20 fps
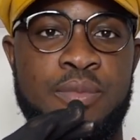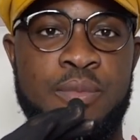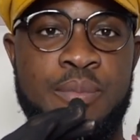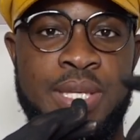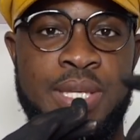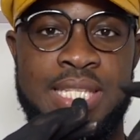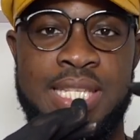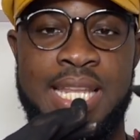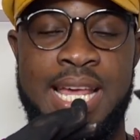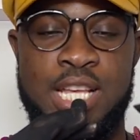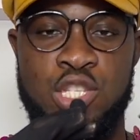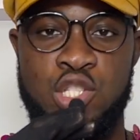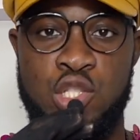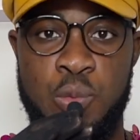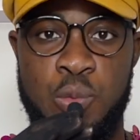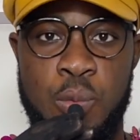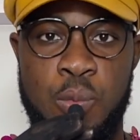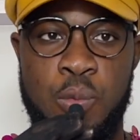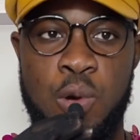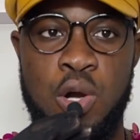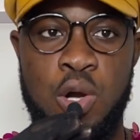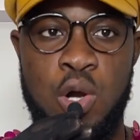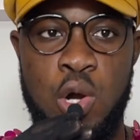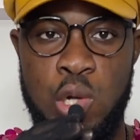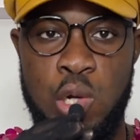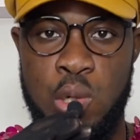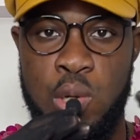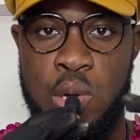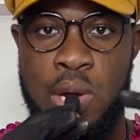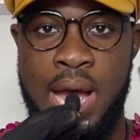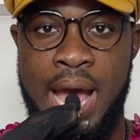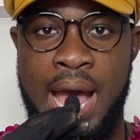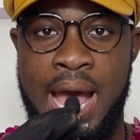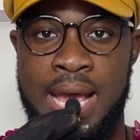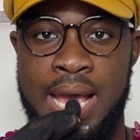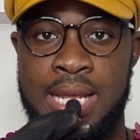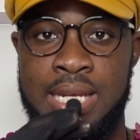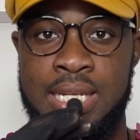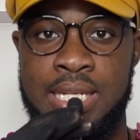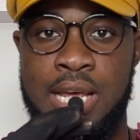basically has to do with one color,
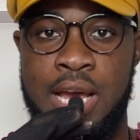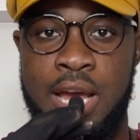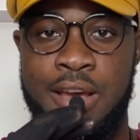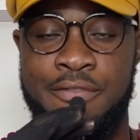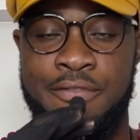and